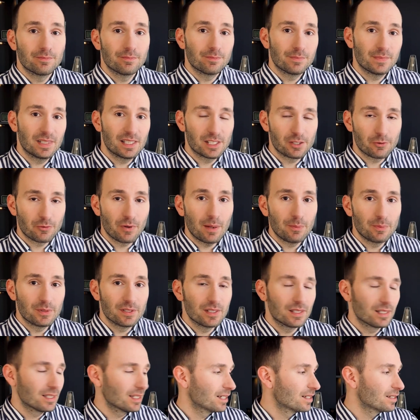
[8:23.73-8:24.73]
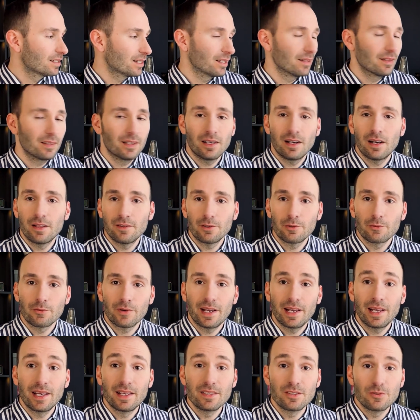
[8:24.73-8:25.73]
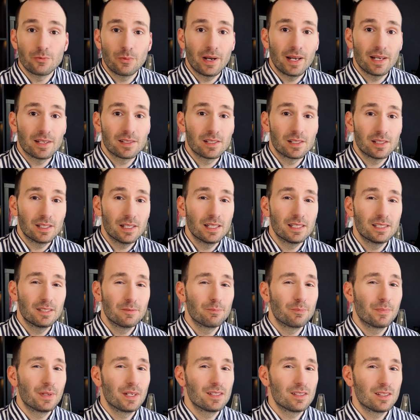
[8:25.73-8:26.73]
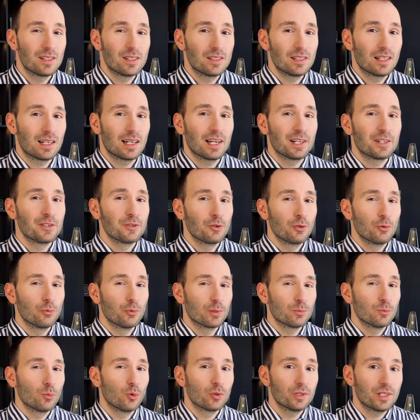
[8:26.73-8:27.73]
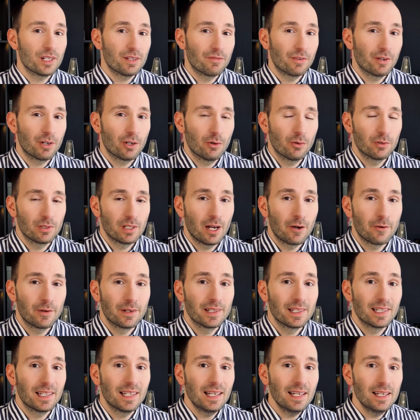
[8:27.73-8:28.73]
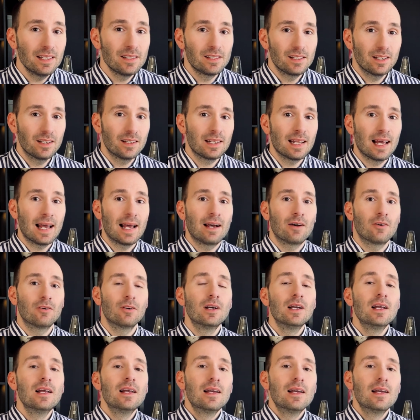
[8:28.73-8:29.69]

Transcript: discrepancies in the other grades where certain pieces that I knew were more difficult are in the easier now,